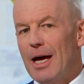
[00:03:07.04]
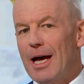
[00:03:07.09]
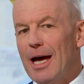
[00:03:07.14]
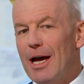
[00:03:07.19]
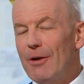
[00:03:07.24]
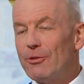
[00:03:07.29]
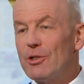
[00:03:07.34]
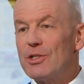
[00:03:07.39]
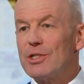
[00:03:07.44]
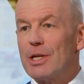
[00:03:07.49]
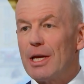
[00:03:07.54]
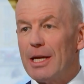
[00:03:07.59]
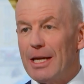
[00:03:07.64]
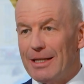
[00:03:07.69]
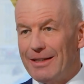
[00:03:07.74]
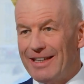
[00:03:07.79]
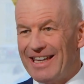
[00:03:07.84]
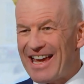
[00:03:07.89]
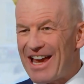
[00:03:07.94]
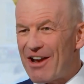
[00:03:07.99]
I have to
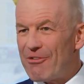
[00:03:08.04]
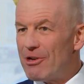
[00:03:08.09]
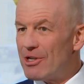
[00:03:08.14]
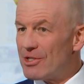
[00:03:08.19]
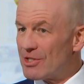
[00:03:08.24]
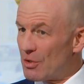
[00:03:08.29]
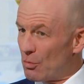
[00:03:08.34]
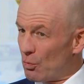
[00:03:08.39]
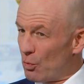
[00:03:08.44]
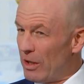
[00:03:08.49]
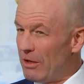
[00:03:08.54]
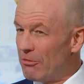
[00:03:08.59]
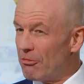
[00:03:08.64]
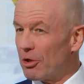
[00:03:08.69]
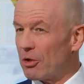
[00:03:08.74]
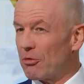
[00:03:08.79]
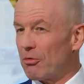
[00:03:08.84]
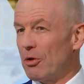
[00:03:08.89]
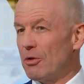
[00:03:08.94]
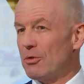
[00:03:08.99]
say, in the areas that we
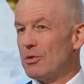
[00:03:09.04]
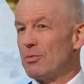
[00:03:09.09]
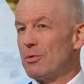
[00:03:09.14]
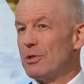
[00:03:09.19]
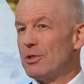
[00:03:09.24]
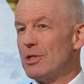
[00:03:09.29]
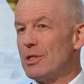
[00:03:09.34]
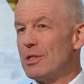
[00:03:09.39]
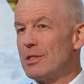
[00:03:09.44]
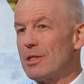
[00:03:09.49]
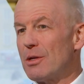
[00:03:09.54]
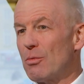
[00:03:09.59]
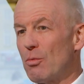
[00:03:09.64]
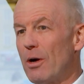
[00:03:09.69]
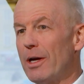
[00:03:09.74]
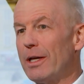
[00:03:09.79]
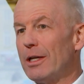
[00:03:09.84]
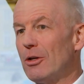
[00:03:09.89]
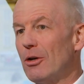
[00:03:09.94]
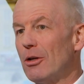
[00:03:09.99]
recruit, which is the
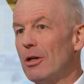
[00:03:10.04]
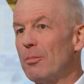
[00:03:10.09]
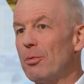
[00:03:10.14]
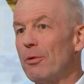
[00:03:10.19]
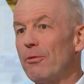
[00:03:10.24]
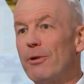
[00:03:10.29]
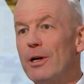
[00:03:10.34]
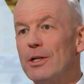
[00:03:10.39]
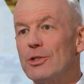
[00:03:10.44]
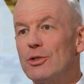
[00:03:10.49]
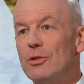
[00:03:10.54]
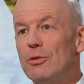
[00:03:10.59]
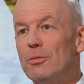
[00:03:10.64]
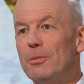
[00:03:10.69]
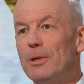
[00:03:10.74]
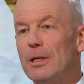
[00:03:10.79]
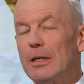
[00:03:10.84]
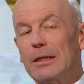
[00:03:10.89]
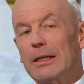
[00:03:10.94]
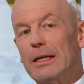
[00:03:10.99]
white-collar
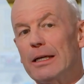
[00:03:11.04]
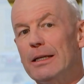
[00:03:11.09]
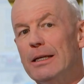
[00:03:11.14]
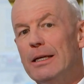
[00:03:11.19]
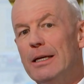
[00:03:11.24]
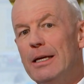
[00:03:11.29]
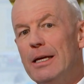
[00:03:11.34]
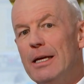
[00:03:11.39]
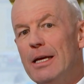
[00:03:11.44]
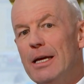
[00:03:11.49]
professional market,